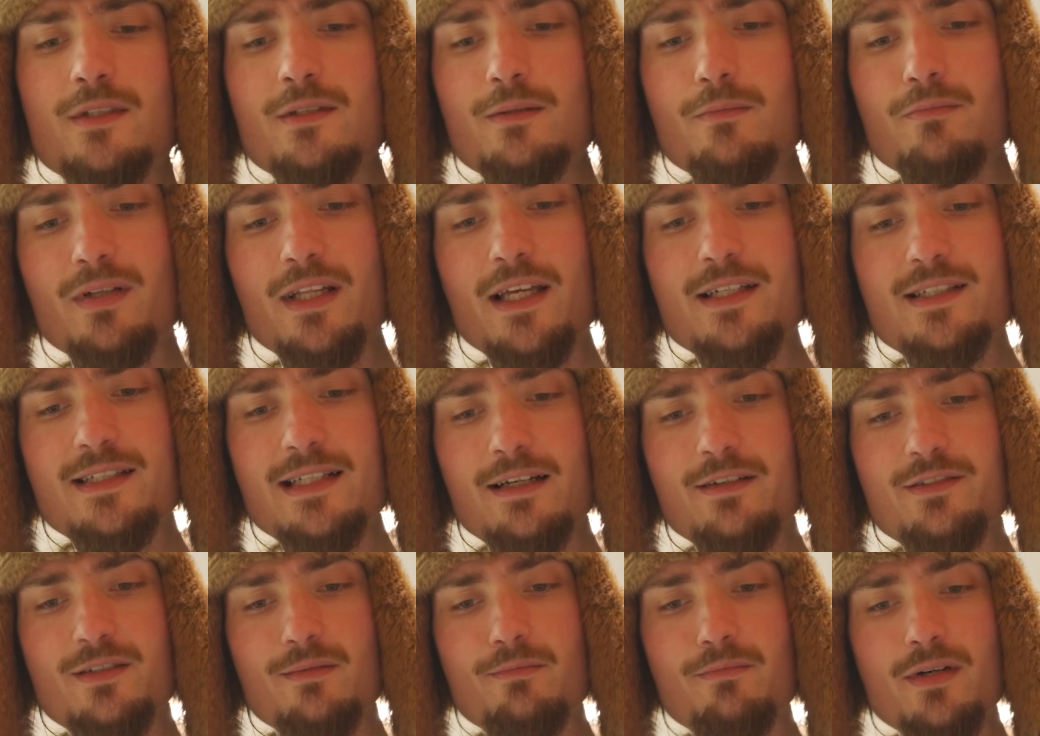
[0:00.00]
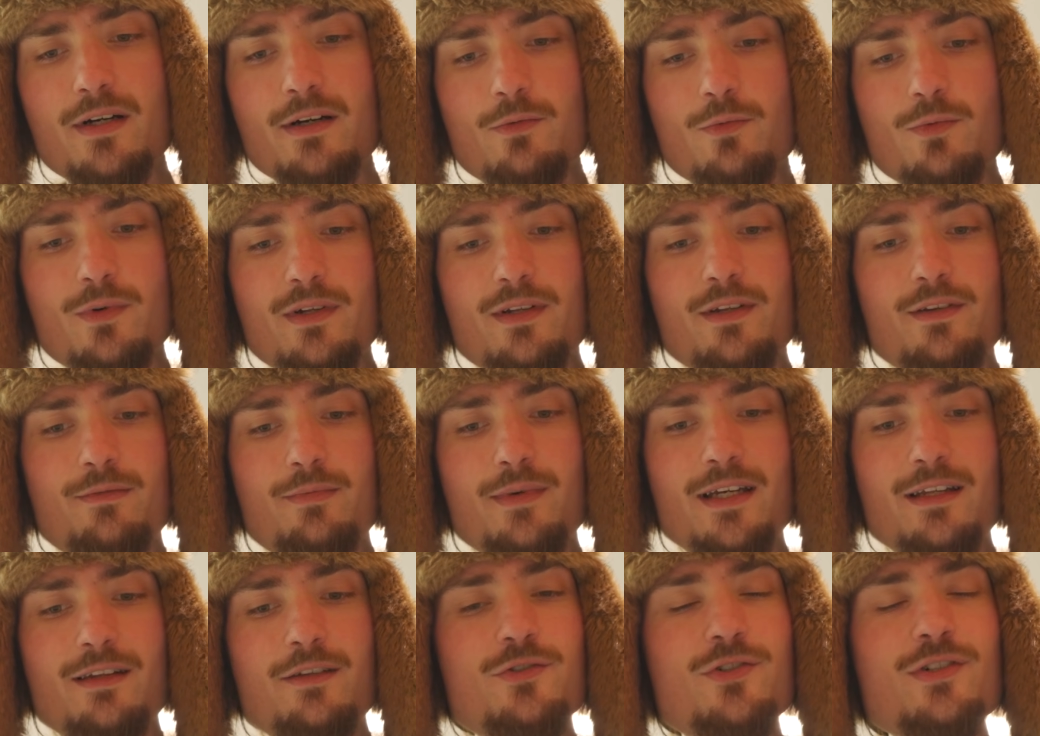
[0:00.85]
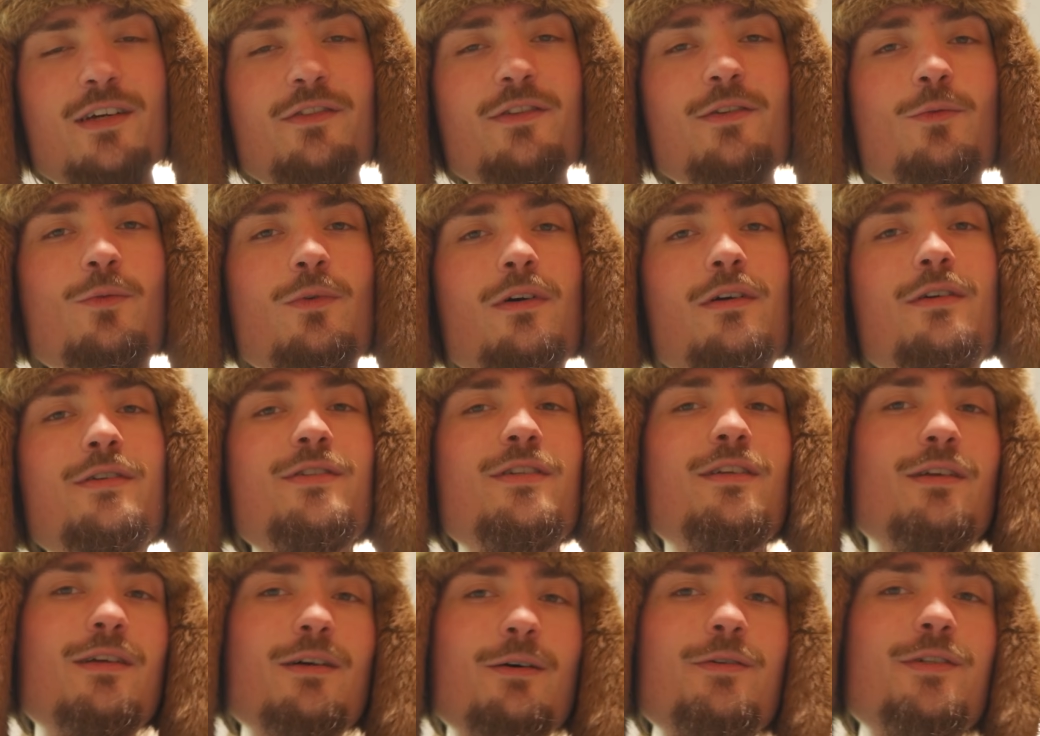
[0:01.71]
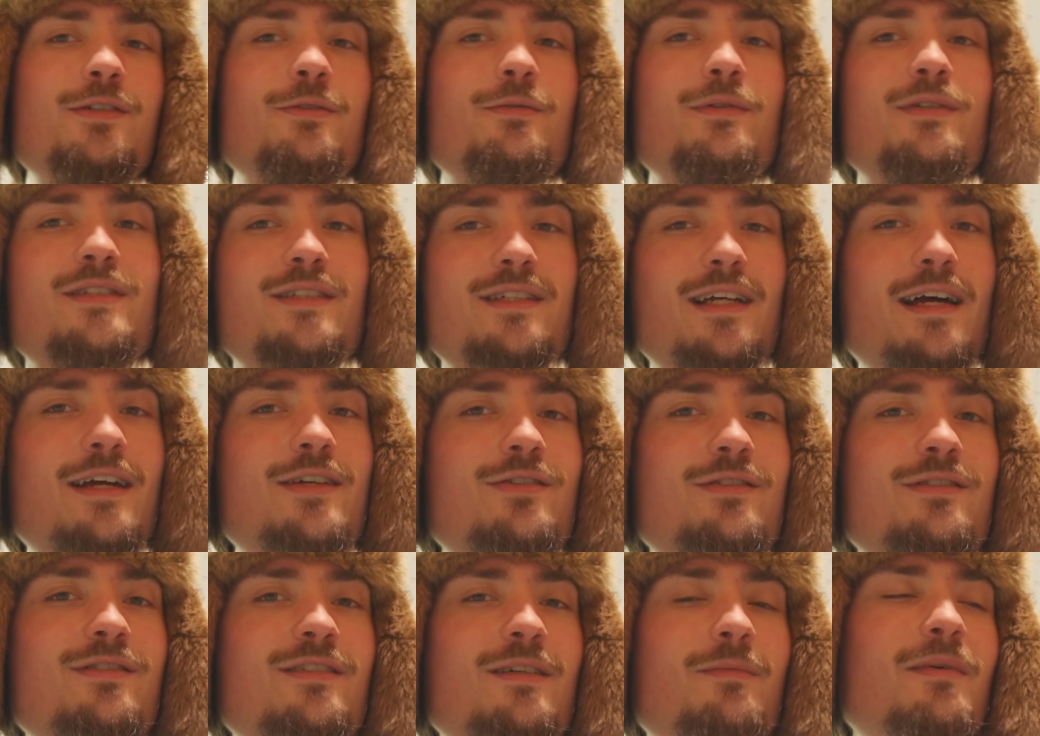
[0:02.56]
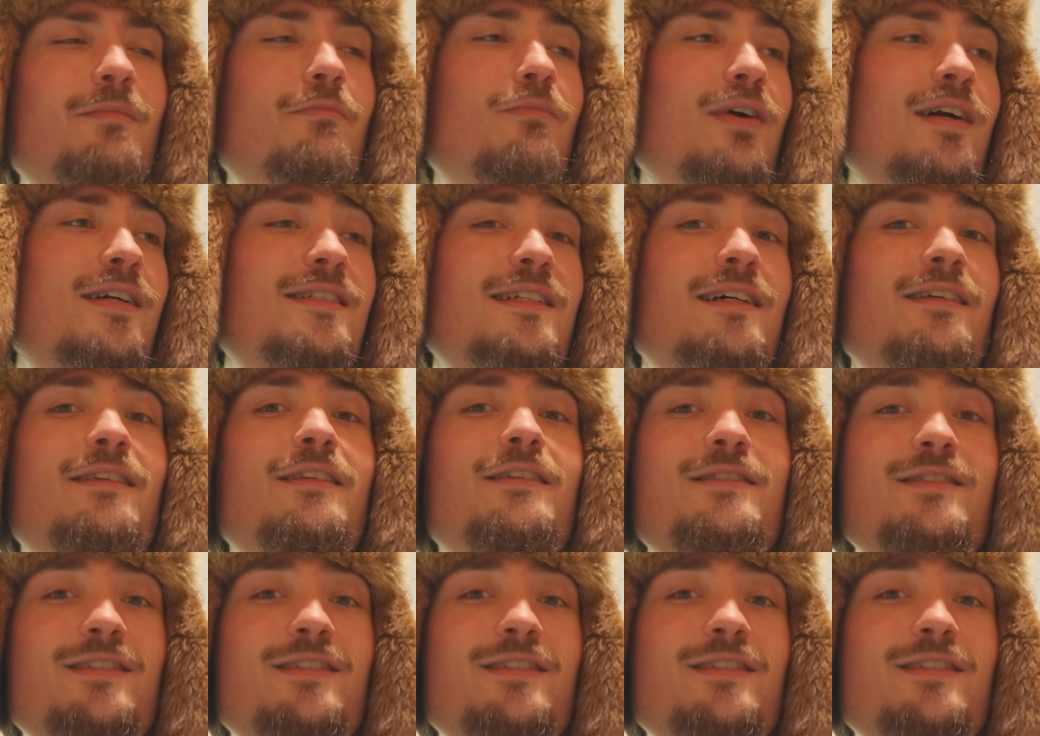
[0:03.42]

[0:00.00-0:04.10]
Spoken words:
blaze down some bud with, man. There's nothing worse than going to a sesh and someone breaks out the